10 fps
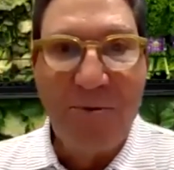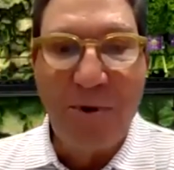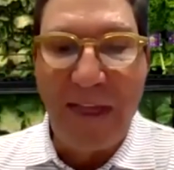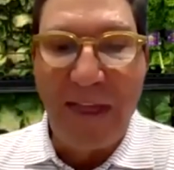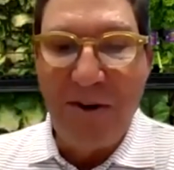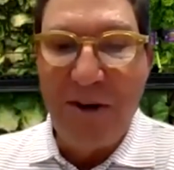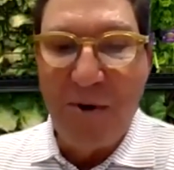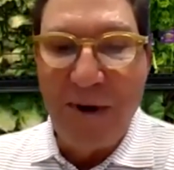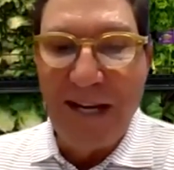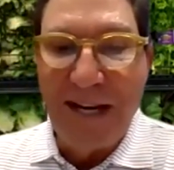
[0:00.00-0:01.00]
Without
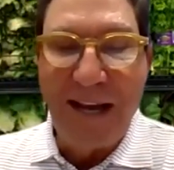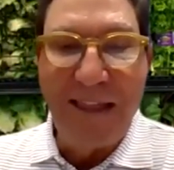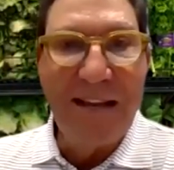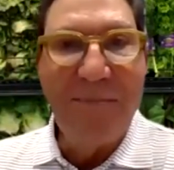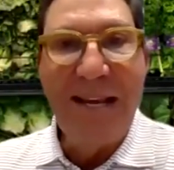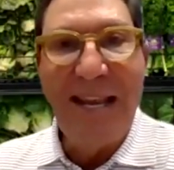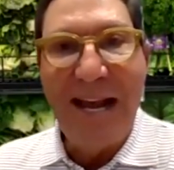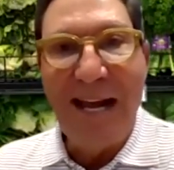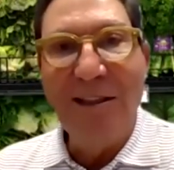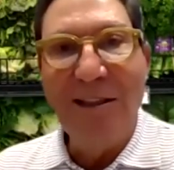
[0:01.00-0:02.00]
knowing it, I think my
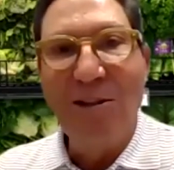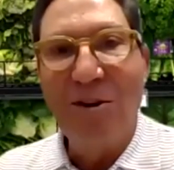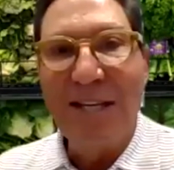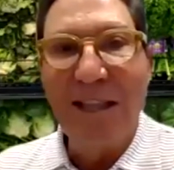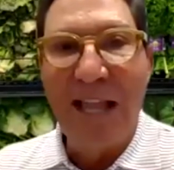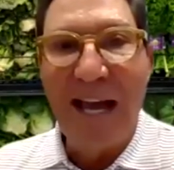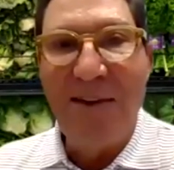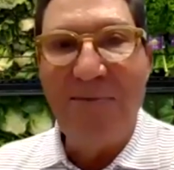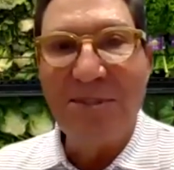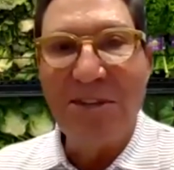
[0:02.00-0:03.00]
dad looked at
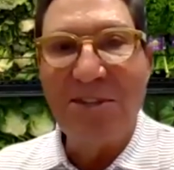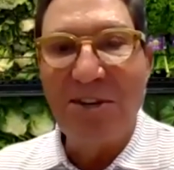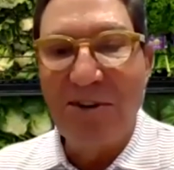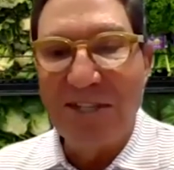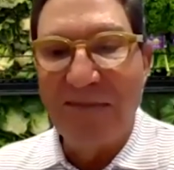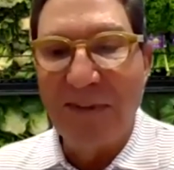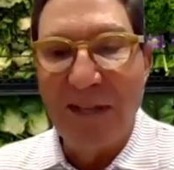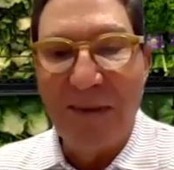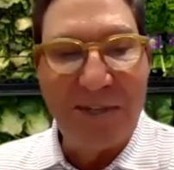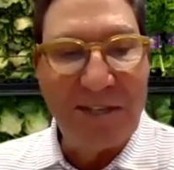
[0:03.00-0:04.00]
life as a series of
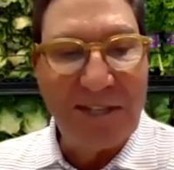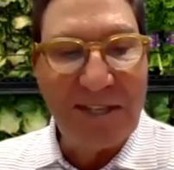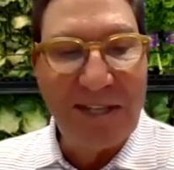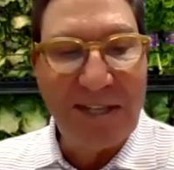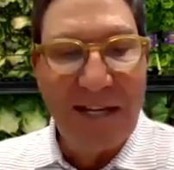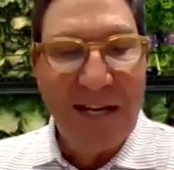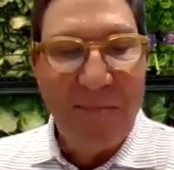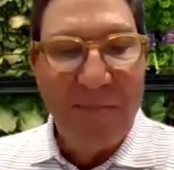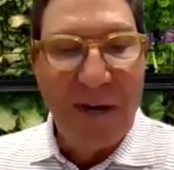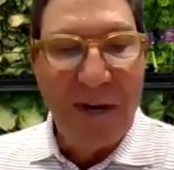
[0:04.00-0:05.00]
ellipses.
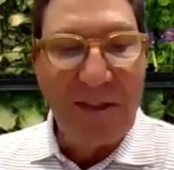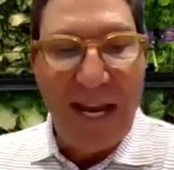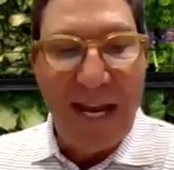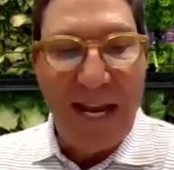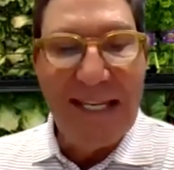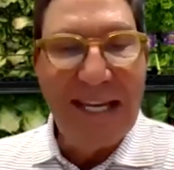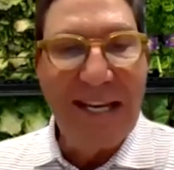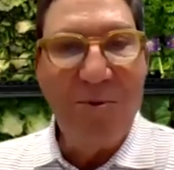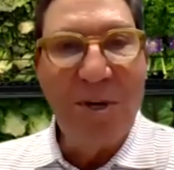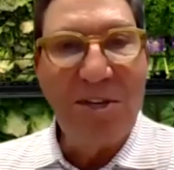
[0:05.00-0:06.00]
But the way he did
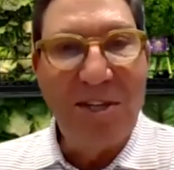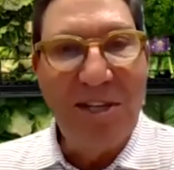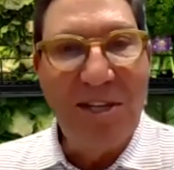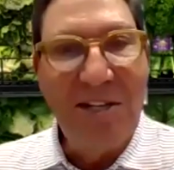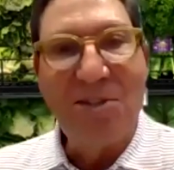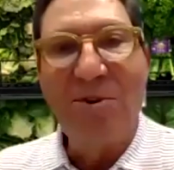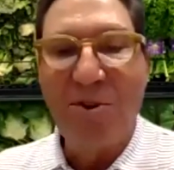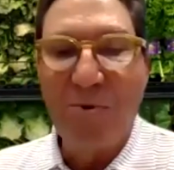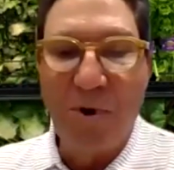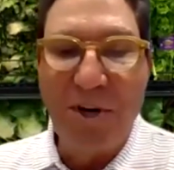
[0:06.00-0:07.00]
it was to insert
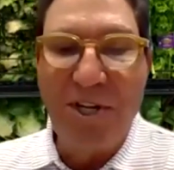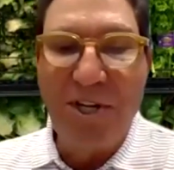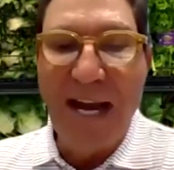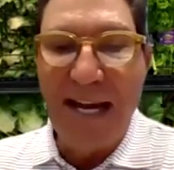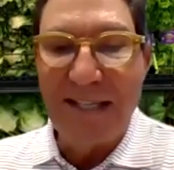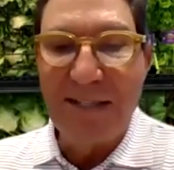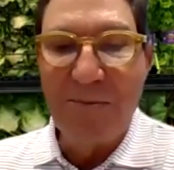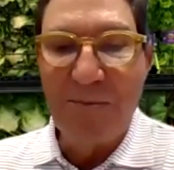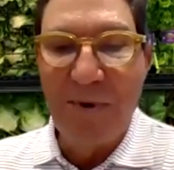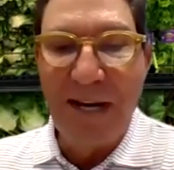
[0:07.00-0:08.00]
the word yet
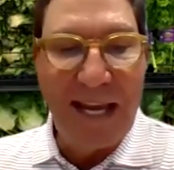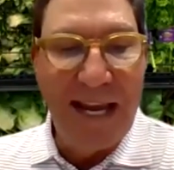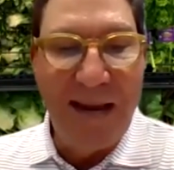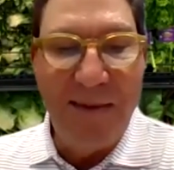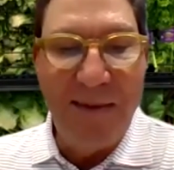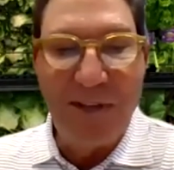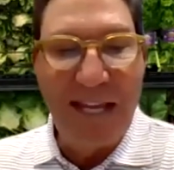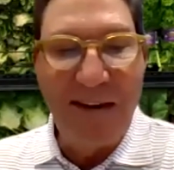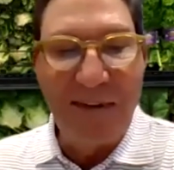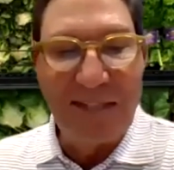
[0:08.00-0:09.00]
when it came to the
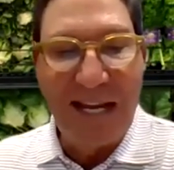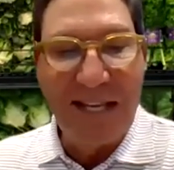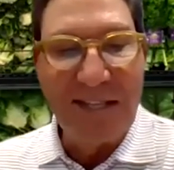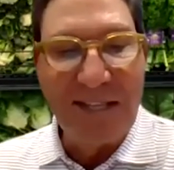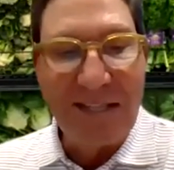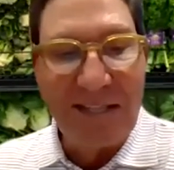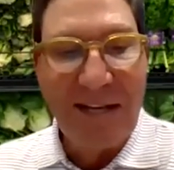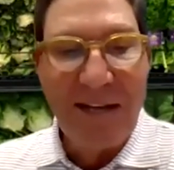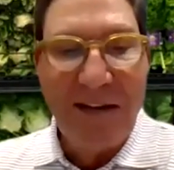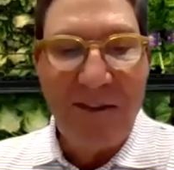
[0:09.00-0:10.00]
end of a sentence.
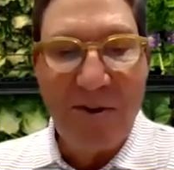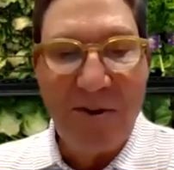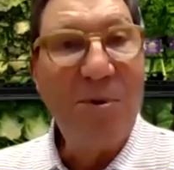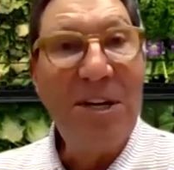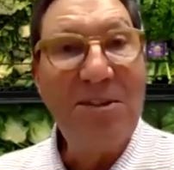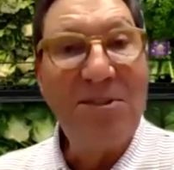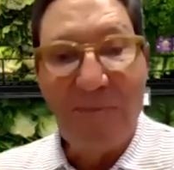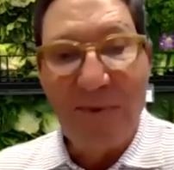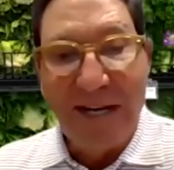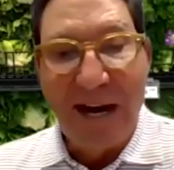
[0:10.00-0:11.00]
Those were his
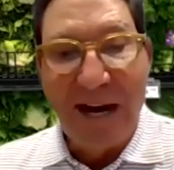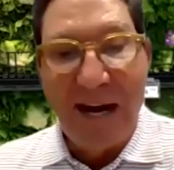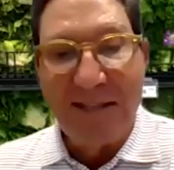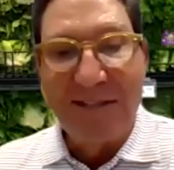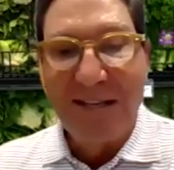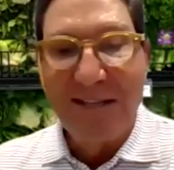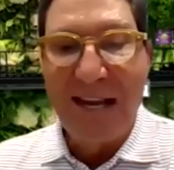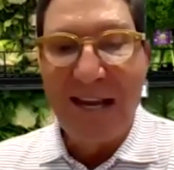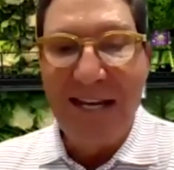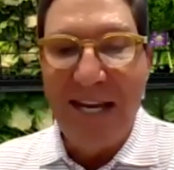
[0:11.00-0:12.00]
three dots.
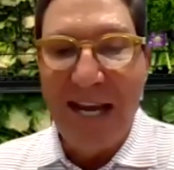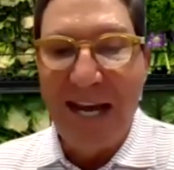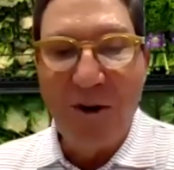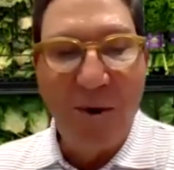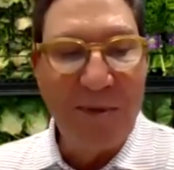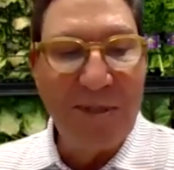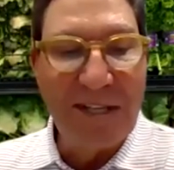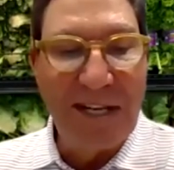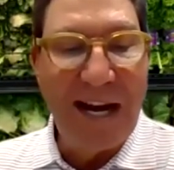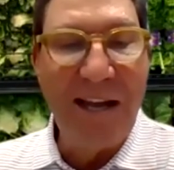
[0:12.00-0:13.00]
Saying yet opens a
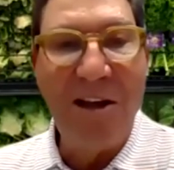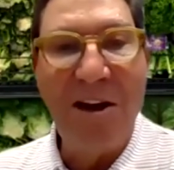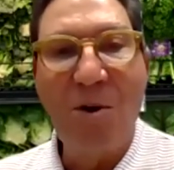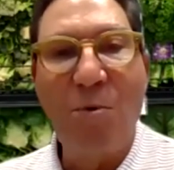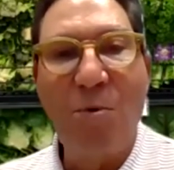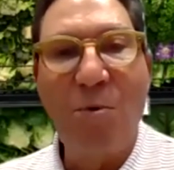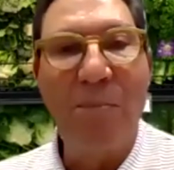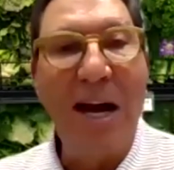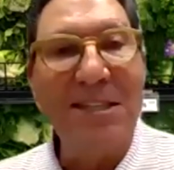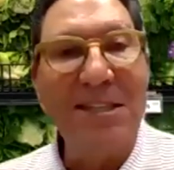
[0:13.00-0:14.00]
dialogue where
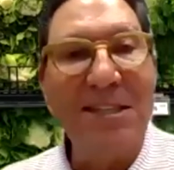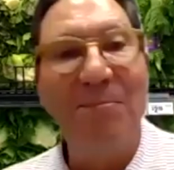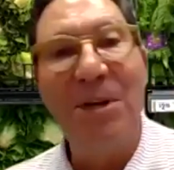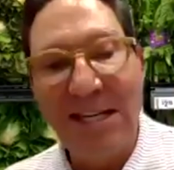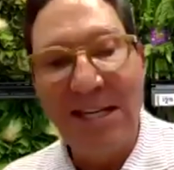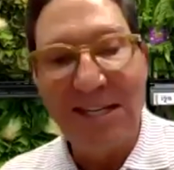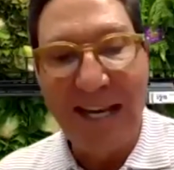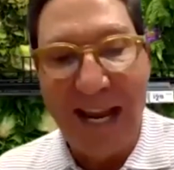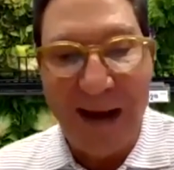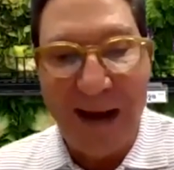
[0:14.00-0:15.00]
possibilities
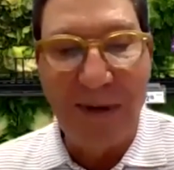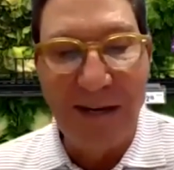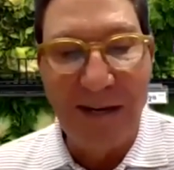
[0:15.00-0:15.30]
can happen.